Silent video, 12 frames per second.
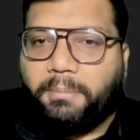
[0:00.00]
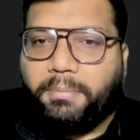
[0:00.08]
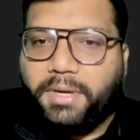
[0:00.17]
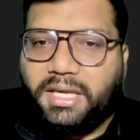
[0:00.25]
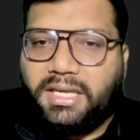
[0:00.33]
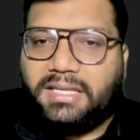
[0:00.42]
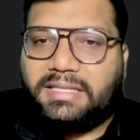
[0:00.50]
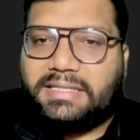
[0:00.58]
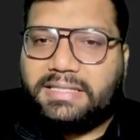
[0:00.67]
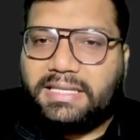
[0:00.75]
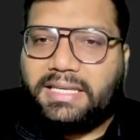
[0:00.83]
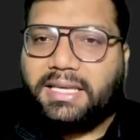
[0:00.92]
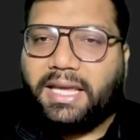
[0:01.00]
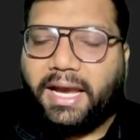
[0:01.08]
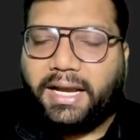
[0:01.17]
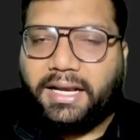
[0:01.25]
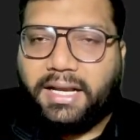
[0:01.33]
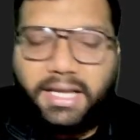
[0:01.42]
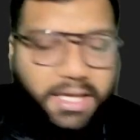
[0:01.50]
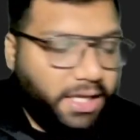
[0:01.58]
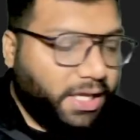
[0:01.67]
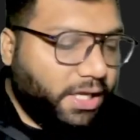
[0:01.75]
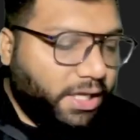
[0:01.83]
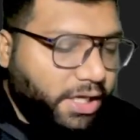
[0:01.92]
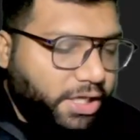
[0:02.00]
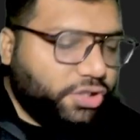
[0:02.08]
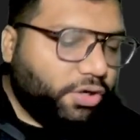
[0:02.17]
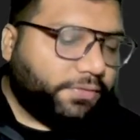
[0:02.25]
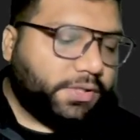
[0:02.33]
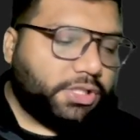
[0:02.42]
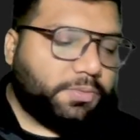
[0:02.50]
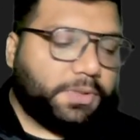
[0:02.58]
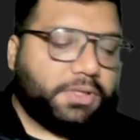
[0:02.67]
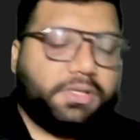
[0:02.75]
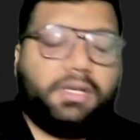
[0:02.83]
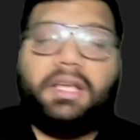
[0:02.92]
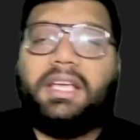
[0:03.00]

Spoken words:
B, C and D, each of such person